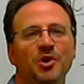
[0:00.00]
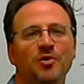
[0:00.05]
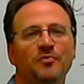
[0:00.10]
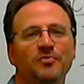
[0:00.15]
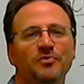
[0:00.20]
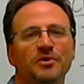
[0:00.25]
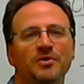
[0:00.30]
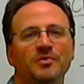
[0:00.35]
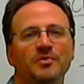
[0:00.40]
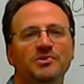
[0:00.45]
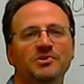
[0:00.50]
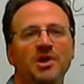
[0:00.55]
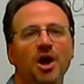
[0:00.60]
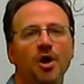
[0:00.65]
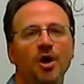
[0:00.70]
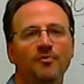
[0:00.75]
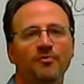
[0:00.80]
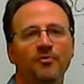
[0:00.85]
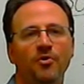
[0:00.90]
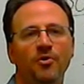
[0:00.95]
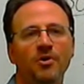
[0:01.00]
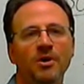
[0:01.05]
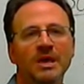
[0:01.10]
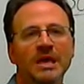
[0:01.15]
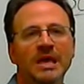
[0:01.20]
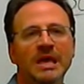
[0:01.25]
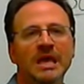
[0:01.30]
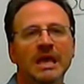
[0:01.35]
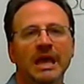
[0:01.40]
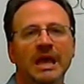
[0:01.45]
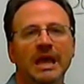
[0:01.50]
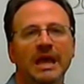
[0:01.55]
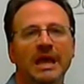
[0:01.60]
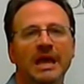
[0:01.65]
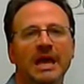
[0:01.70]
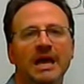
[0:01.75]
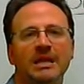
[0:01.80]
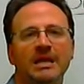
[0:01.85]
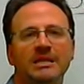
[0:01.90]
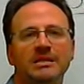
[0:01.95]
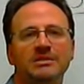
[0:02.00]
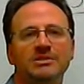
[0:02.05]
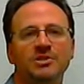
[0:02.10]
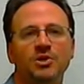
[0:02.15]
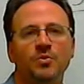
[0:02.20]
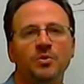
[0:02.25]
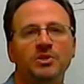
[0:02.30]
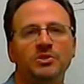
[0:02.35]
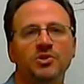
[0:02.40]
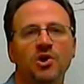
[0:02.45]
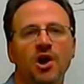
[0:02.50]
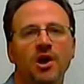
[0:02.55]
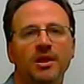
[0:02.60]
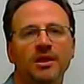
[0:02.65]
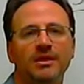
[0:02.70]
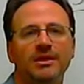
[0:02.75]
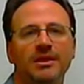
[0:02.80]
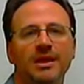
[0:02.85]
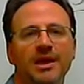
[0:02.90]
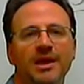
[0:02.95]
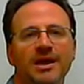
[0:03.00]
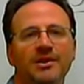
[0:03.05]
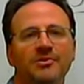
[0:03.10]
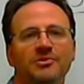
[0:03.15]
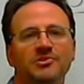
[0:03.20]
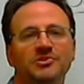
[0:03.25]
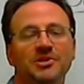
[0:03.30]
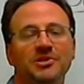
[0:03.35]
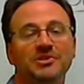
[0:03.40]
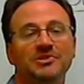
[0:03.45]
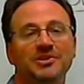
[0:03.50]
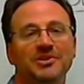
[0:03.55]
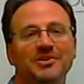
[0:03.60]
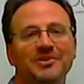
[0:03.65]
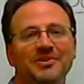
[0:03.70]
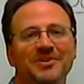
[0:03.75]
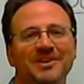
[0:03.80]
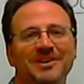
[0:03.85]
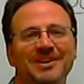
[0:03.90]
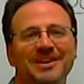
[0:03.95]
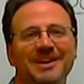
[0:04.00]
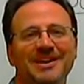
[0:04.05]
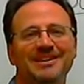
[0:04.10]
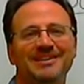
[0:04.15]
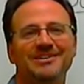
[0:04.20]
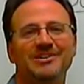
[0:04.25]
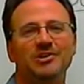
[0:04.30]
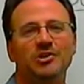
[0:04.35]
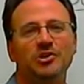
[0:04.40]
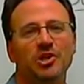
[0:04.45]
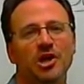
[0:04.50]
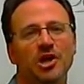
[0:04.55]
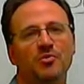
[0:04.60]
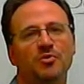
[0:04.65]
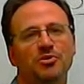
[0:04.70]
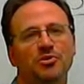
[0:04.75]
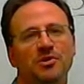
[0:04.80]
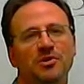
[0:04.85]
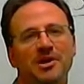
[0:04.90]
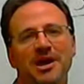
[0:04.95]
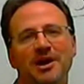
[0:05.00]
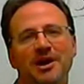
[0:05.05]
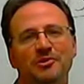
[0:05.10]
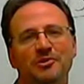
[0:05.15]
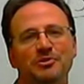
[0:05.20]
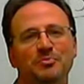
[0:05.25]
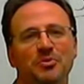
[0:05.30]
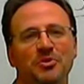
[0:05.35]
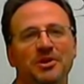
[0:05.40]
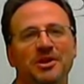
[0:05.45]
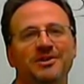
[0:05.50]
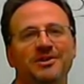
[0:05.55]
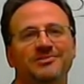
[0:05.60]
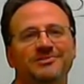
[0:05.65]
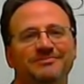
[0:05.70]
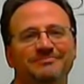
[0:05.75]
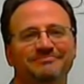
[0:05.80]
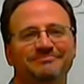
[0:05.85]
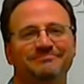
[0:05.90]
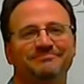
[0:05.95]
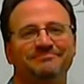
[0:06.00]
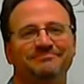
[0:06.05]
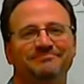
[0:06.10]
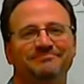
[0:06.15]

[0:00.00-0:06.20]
Hopefully it was helpful. And until we talk again or see each other again, good luck with your college plans.